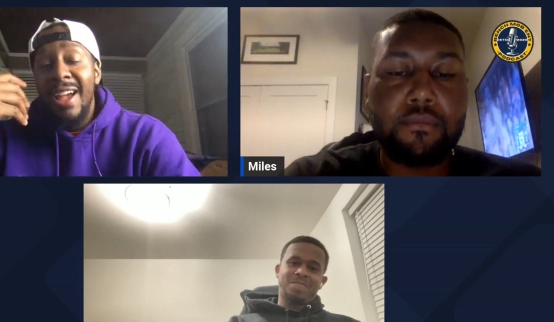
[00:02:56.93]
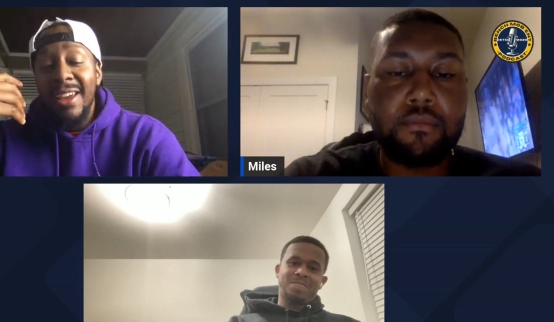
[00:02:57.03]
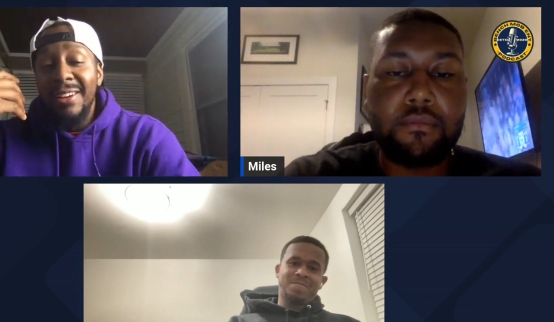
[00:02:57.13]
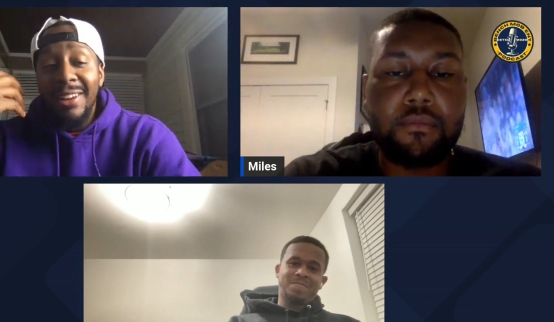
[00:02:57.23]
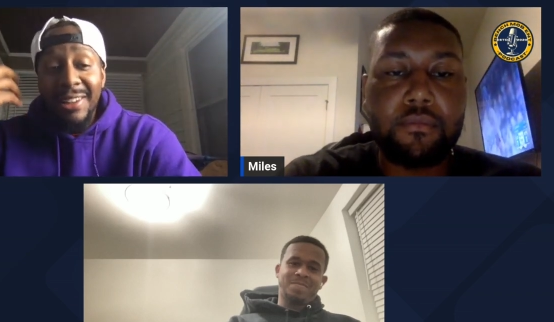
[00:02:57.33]

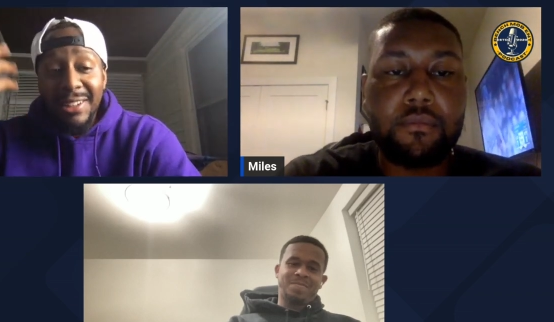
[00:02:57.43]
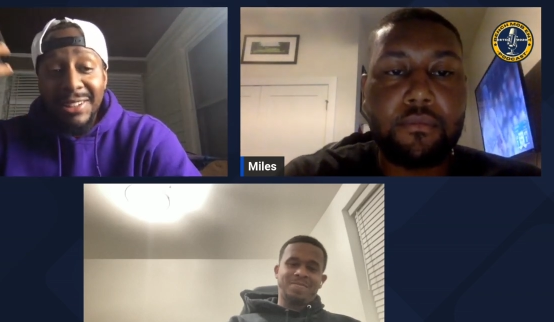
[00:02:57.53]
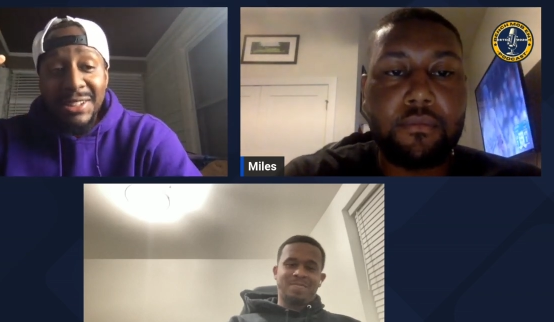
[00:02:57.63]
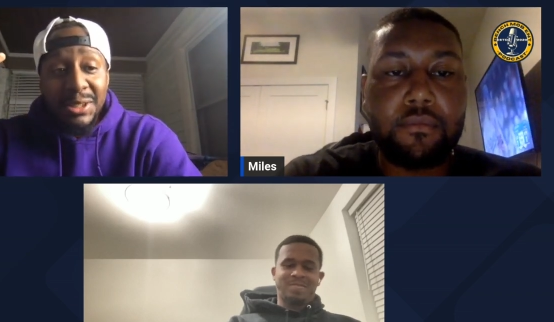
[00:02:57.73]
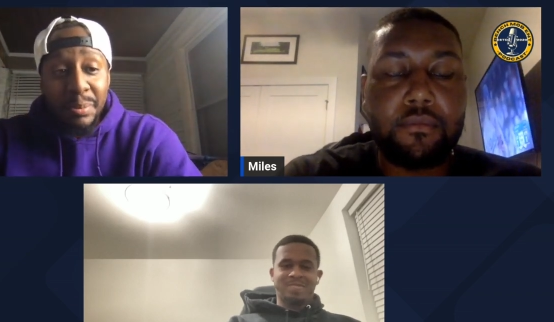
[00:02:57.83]

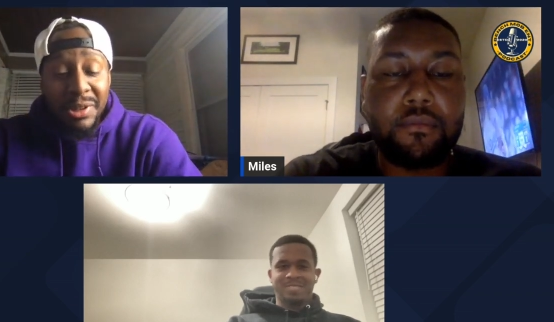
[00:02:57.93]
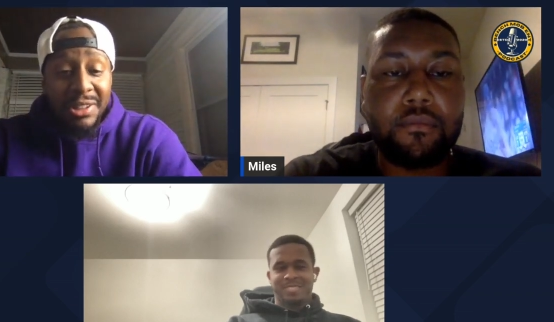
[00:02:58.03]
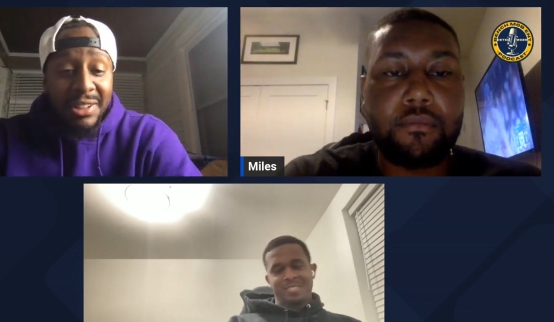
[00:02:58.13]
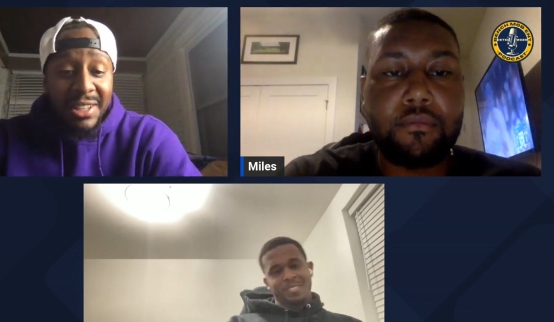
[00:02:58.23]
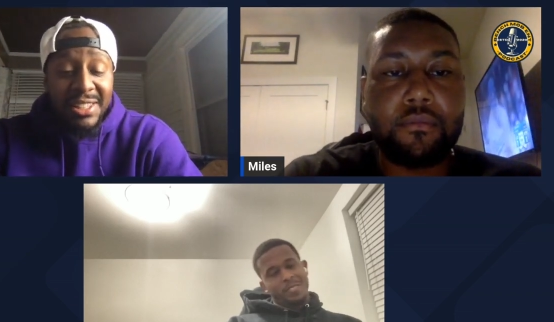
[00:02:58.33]
Speaker 1: Analytically
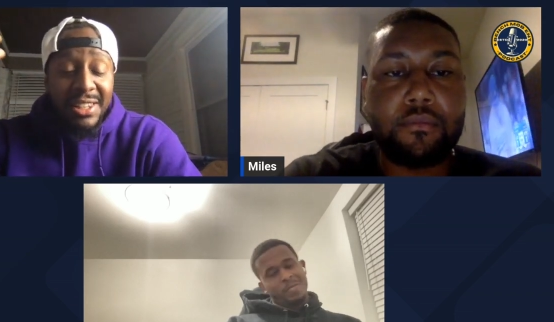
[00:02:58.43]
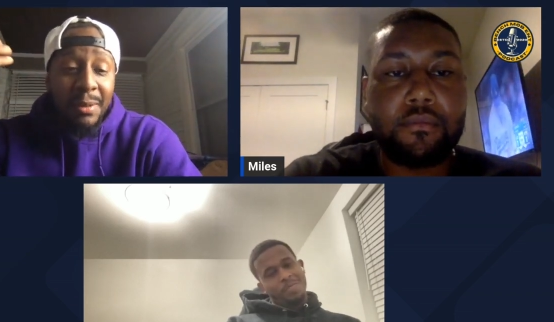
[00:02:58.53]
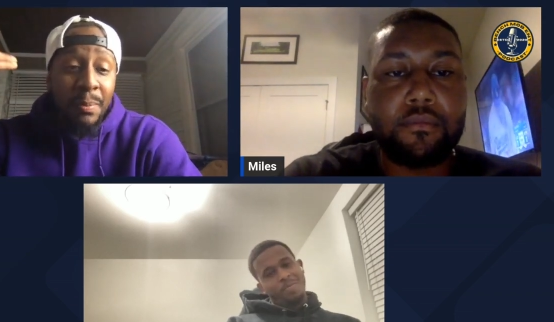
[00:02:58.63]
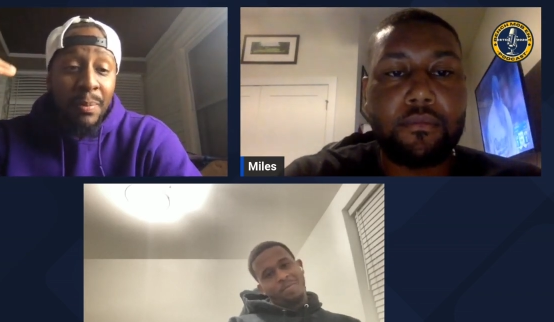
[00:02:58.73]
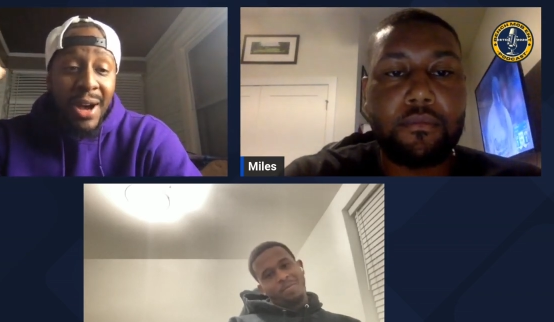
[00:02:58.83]
speaking, he's
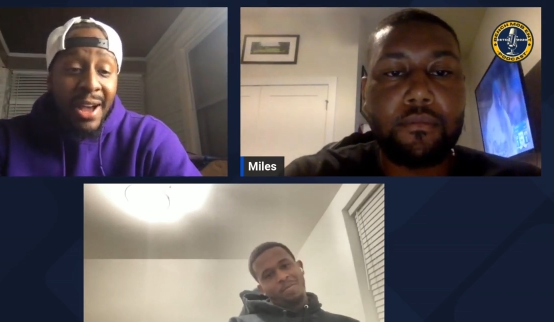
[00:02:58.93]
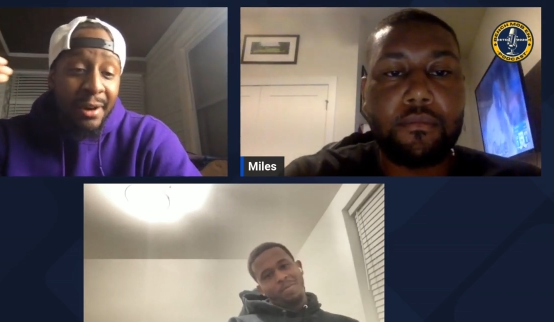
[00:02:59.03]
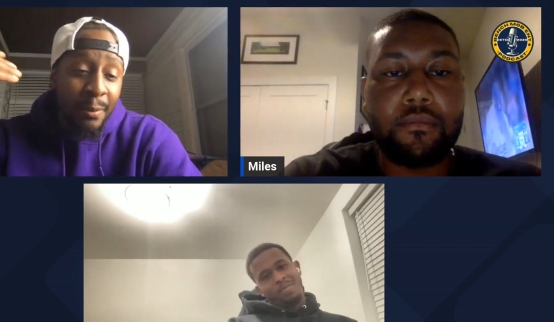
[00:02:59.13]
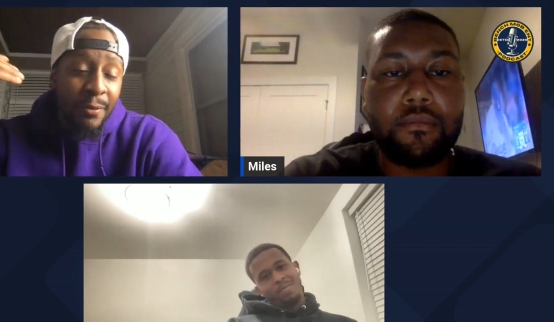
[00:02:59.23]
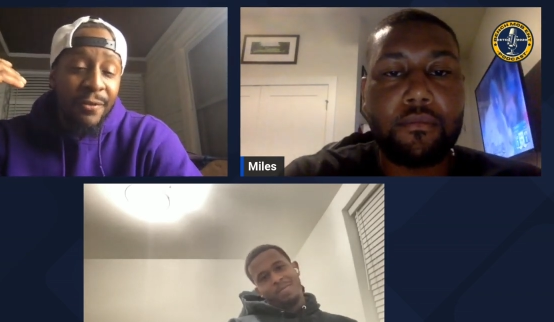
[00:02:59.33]
in the bottom